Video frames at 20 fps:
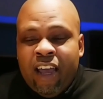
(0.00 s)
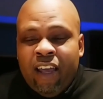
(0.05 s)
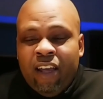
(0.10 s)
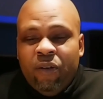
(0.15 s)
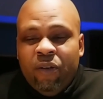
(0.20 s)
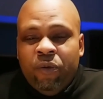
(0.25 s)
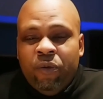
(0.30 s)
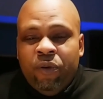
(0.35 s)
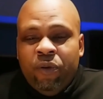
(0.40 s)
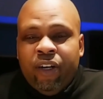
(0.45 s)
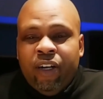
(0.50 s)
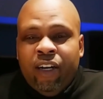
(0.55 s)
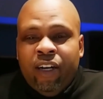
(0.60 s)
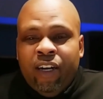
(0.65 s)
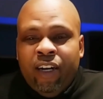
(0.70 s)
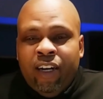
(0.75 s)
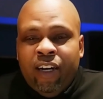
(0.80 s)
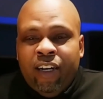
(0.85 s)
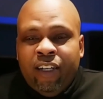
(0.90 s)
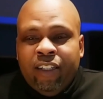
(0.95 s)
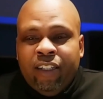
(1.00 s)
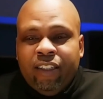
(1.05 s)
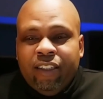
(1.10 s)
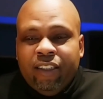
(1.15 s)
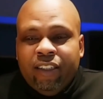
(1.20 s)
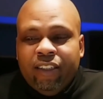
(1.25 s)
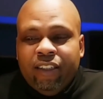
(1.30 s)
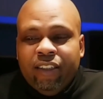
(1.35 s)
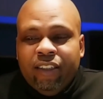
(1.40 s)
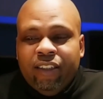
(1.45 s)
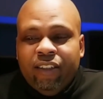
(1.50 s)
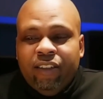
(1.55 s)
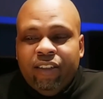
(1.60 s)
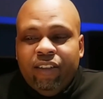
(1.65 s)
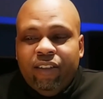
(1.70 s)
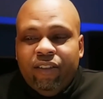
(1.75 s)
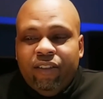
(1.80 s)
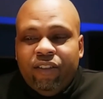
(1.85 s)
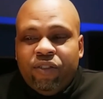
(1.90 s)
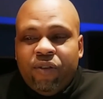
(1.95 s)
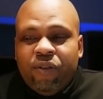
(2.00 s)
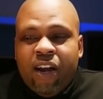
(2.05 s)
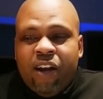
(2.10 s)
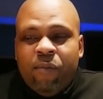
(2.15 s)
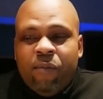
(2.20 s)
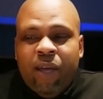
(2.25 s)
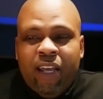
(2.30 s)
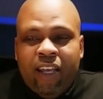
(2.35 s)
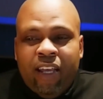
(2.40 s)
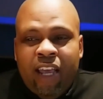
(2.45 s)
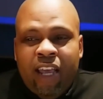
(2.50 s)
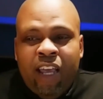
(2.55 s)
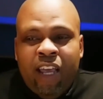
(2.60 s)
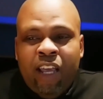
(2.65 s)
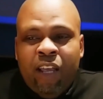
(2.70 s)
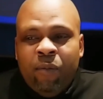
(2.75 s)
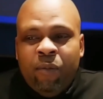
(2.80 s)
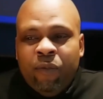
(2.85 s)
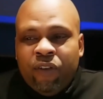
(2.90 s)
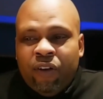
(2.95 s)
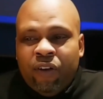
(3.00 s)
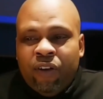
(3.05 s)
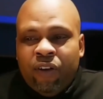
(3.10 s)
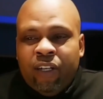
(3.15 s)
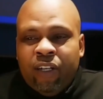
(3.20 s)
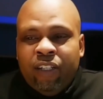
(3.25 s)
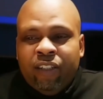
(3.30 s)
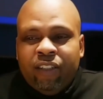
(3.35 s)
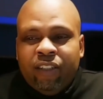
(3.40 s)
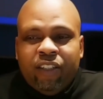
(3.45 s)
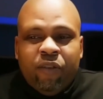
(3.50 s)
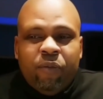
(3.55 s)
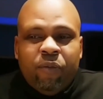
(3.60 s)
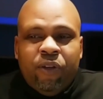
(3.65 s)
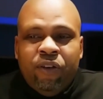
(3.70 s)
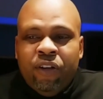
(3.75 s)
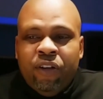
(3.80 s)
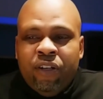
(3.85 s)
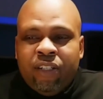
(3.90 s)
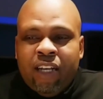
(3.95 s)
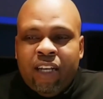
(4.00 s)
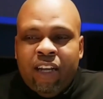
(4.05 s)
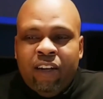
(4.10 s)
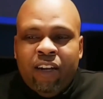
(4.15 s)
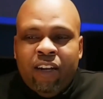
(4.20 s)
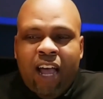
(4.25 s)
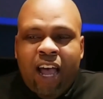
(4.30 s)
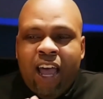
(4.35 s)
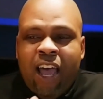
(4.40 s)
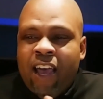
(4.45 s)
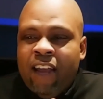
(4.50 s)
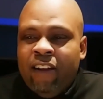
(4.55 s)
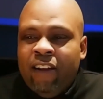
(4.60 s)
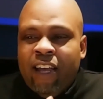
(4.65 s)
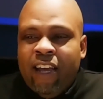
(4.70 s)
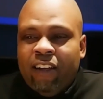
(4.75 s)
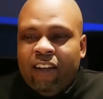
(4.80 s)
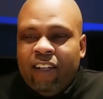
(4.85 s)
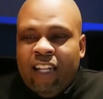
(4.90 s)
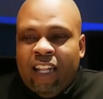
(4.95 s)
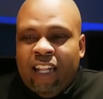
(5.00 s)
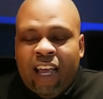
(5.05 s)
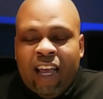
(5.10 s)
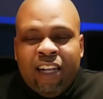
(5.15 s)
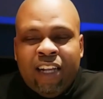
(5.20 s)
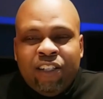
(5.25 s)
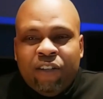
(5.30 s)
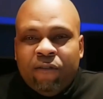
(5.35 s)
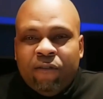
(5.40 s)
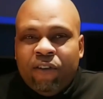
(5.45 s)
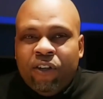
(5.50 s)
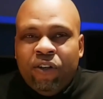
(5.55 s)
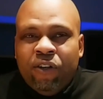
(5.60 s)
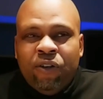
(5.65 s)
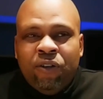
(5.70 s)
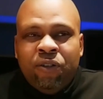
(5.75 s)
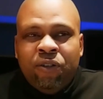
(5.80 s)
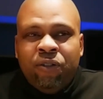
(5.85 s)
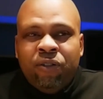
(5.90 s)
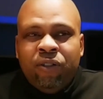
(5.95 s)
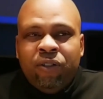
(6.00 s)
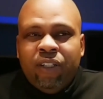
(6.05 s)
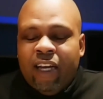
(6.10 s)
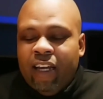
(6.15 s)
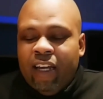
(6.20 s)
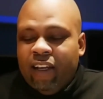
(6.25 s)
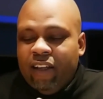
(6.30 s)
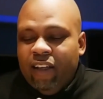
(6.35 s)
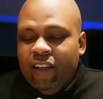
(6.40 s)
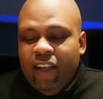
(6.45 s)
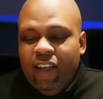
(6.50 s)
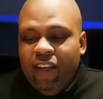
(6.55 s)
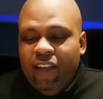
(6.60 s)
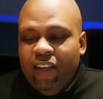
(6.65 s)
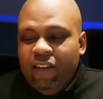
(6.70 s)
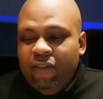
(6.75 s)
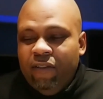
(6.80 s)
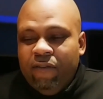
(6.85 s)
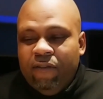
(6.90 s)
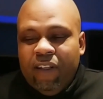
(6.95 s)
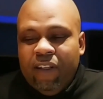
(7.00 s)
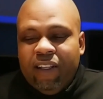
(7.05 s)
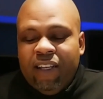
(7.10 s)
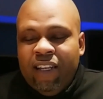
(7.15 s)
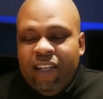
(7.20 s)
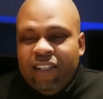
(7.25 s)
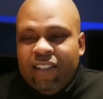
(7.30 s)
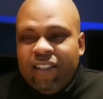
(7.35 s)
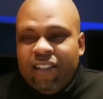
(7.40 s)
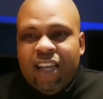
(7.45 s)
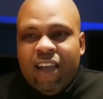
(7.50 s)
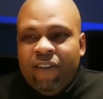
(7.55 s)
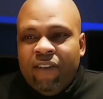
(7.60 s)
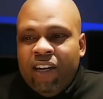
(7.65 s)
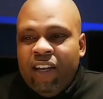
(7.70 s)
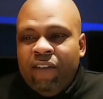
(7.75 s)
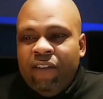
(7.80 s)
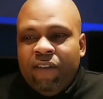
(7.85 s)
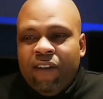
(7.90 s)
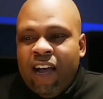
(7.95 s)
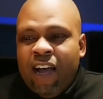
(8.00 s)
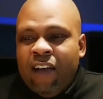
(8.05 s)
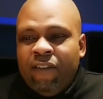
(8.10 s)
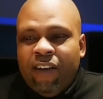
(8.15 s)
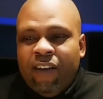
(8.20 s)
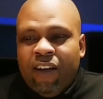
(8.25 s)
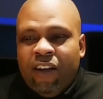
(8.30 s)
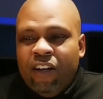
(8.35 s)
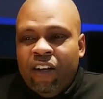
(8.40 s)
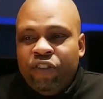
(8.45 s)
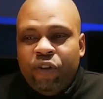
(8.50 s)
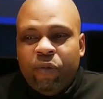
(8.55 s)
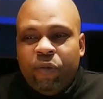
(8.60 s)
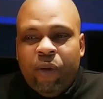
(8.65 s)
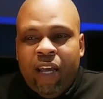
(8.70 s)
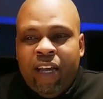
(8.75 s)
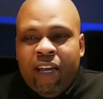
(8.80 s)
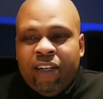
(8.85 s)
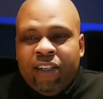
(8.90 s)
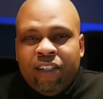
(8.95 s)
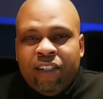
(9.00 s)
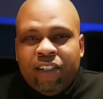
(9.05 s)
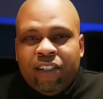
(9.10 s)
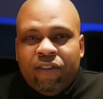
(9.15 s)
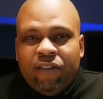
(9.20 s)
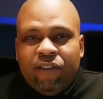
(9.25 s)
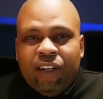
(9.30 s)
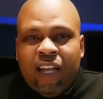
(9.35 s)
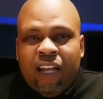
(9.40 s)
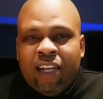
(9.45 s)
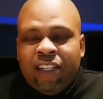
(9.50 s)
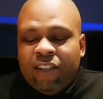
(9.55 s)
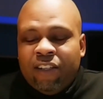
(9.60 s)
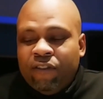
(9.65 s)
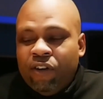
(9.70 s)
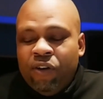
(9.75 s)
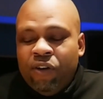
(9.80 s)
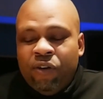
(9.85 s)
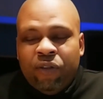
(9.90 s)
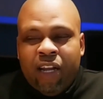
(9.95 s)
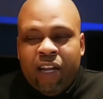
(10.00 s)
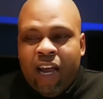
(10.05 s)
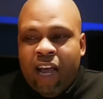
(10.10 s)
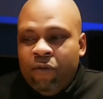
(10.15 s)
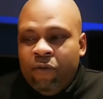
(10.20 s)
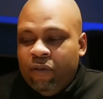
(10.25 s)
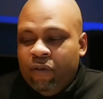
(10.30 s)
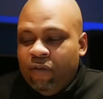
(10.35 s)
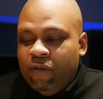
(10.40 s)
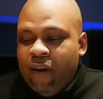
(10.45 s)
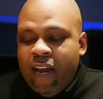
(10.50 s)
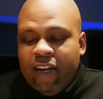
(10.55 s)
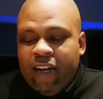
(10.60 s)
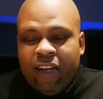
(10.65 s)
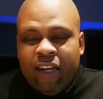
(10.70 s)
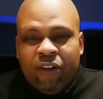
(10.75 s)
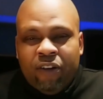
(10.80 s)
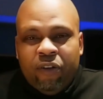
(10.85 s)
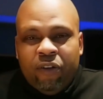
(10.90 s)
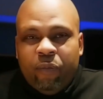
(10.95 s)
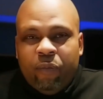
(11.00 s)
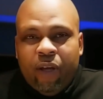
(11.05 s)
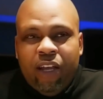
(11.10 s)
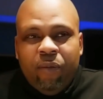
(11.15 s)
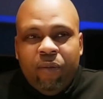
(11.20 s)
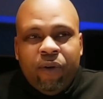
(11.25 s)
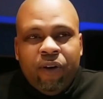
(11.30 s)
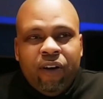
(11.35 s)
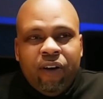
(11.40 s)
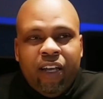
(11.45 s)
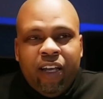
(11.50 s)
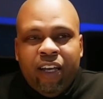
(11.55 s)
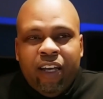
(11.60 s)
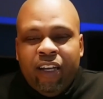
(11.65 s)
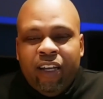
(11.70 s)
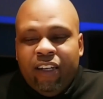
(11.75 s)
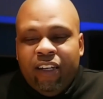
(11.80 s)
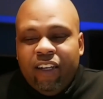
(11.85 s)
would try to make games on computers, and I had like lines of code, like 50, 75, 100 pages of lines of code that I would write down on paper, and